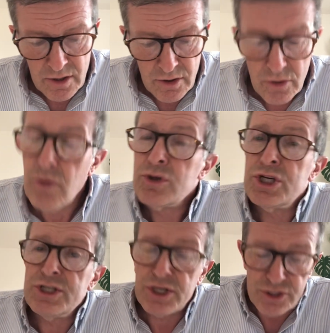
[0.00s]
Lord
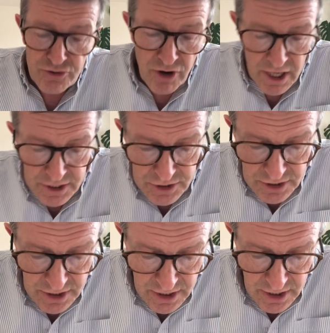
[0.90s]
Jesus
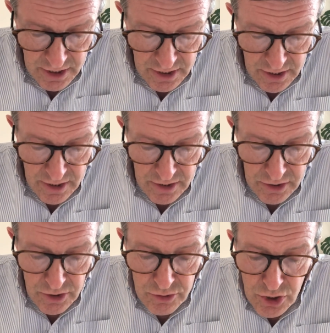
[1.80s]
Christ,
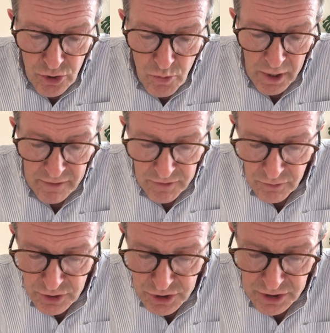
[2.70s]
you knew one of your
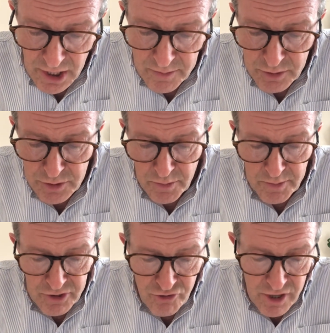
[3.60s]
disciples would
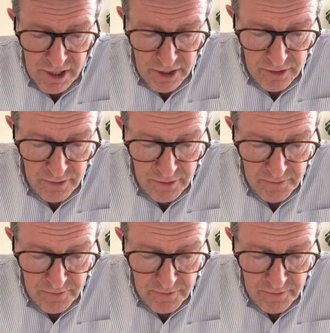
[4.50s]
betray you,